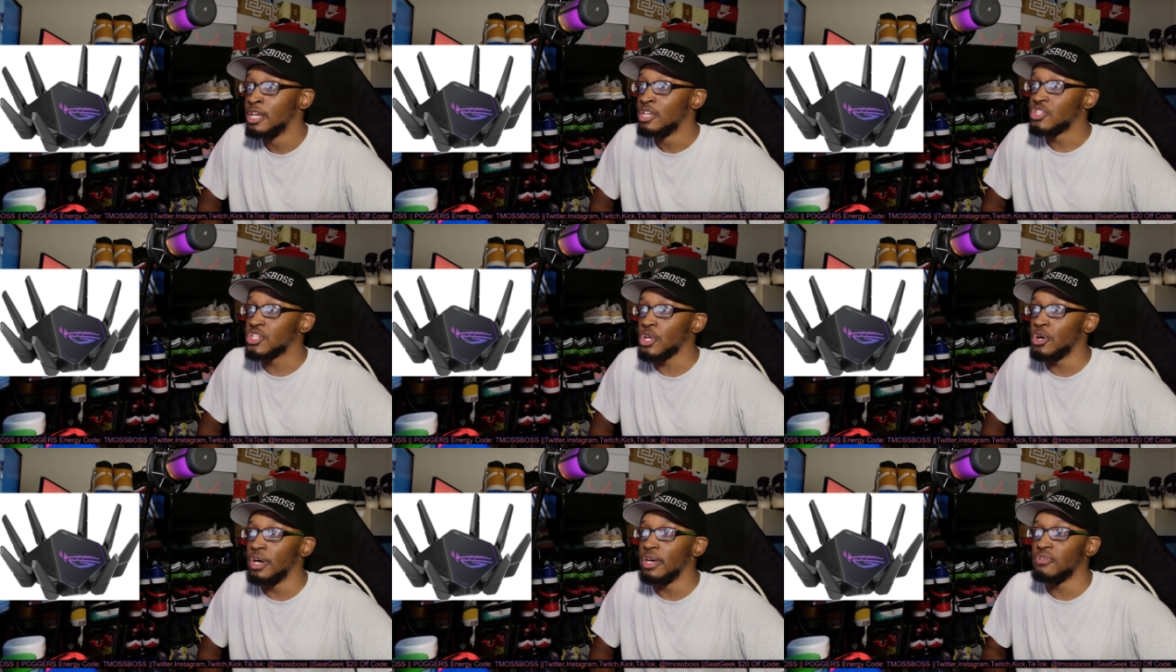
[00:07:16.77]

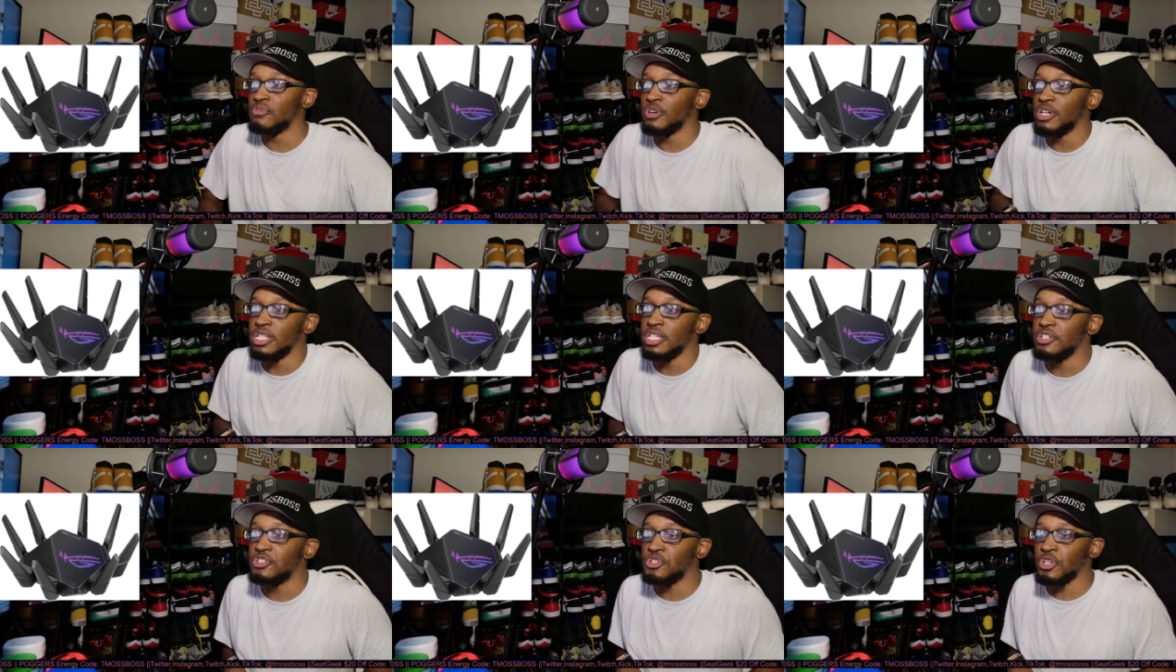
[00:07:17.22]
So it
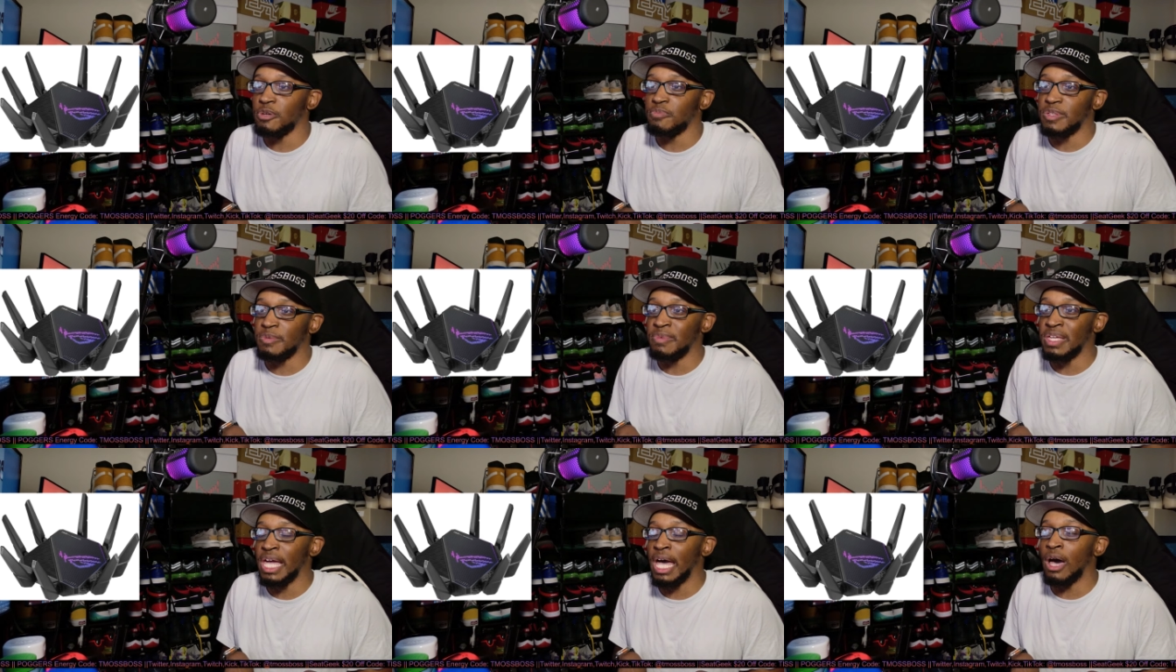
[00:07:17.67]
really
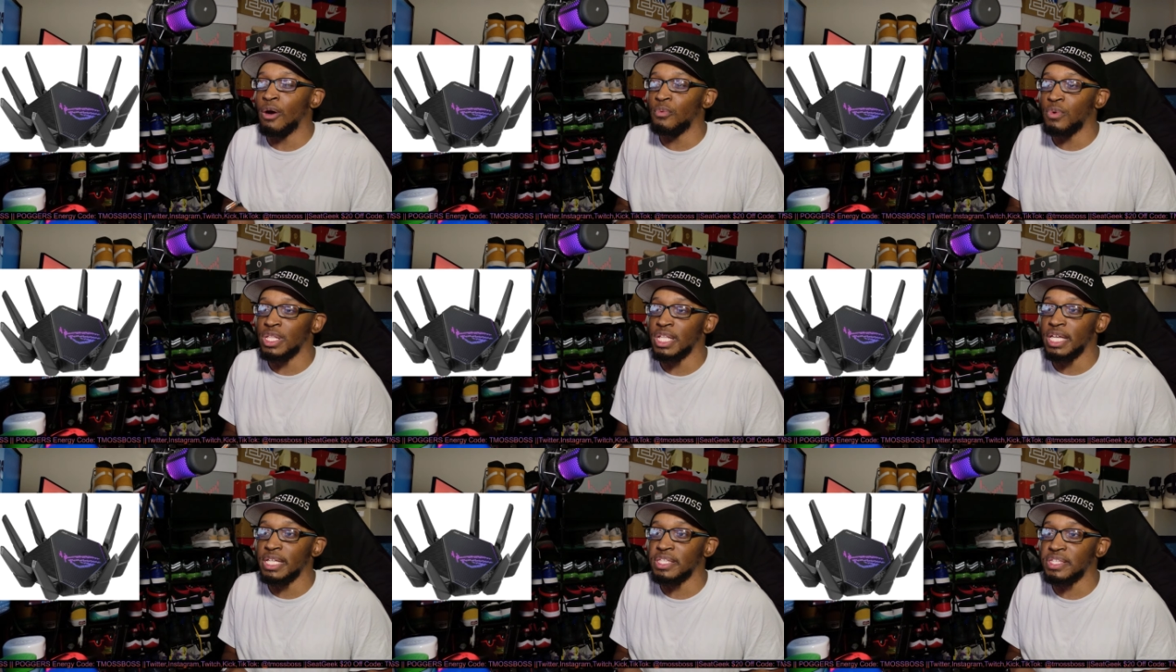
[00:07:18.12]
trips me out
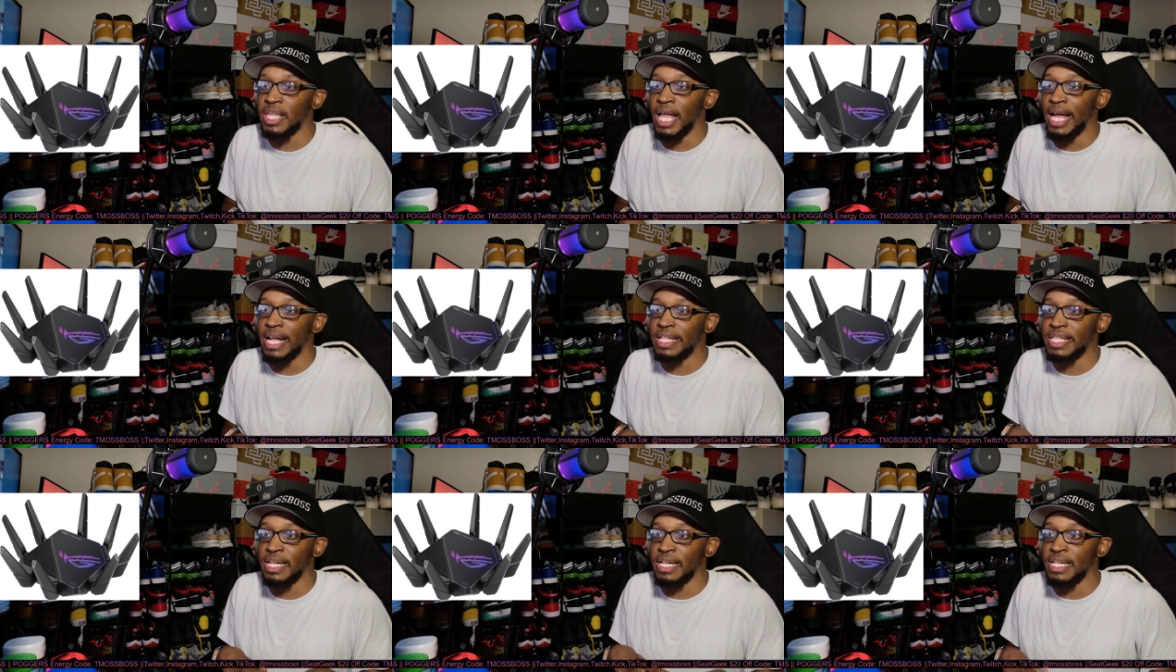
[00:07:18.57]
when it's
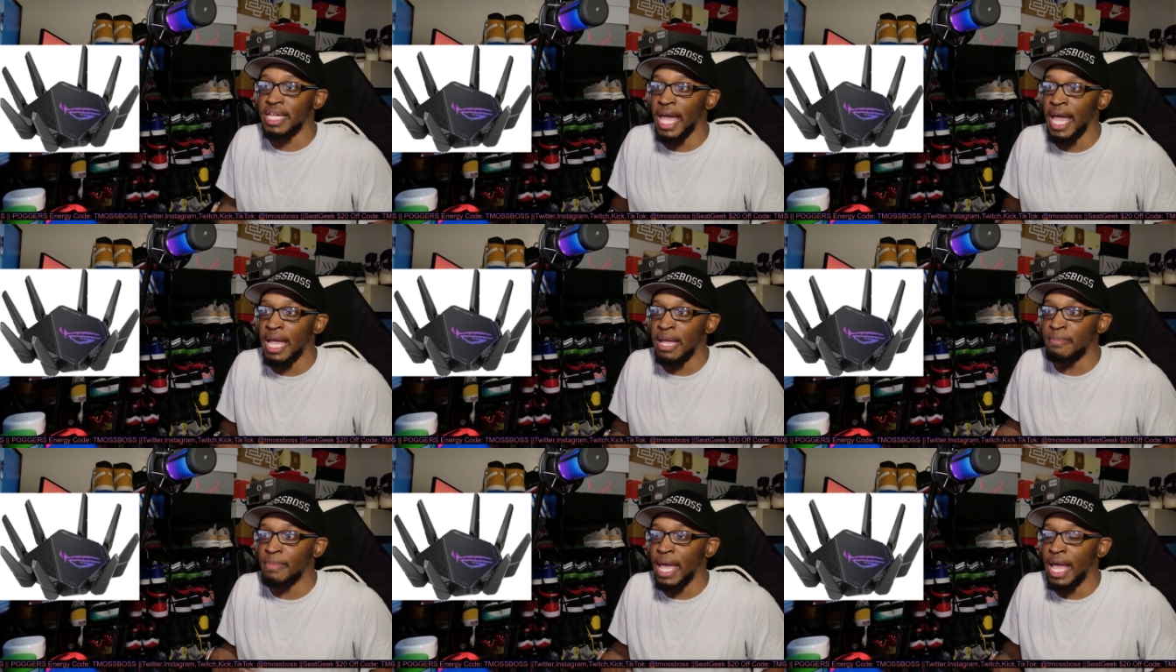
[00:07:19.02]
like the
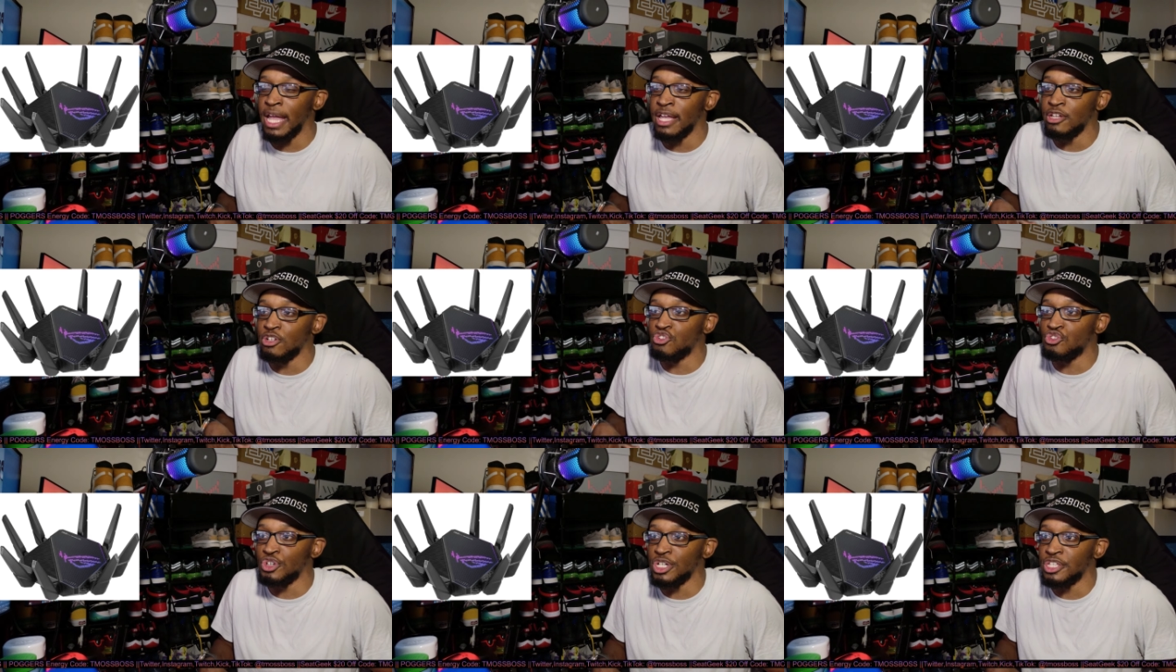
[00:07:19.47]
game
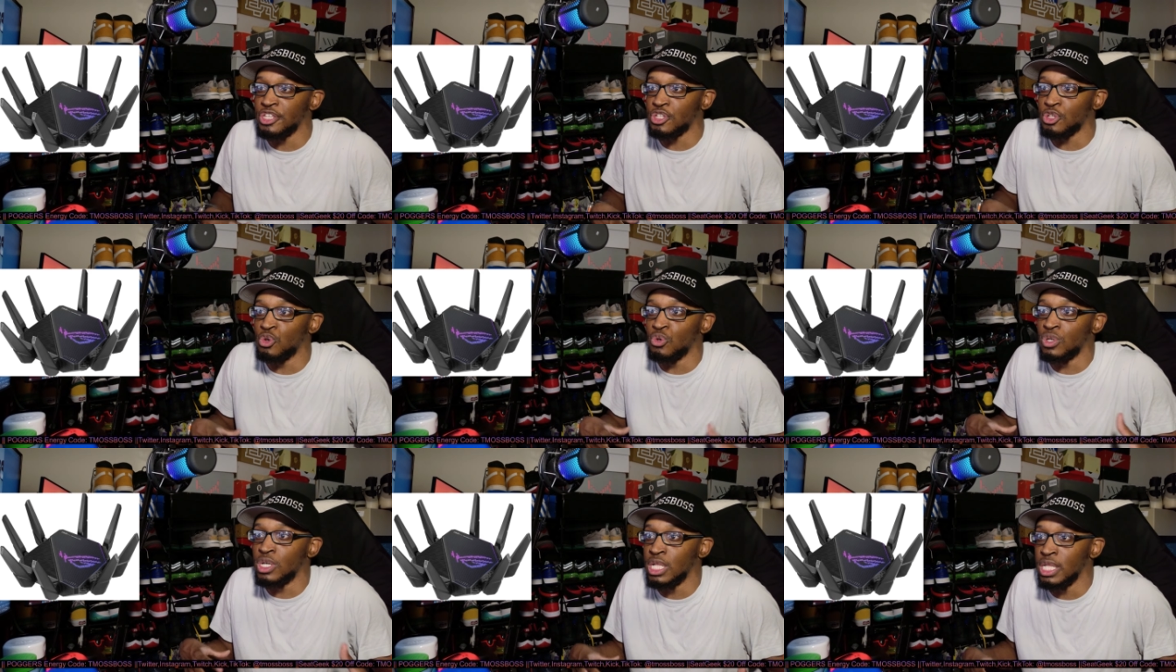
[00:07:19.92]
ain't
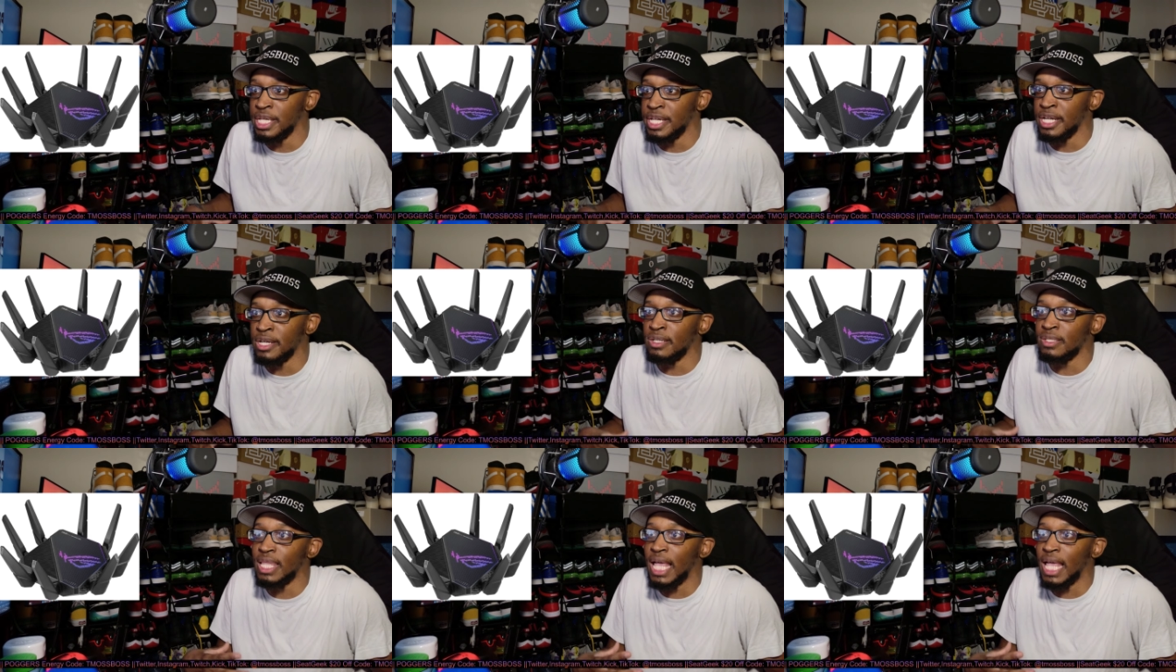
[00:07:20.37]
crystal clear.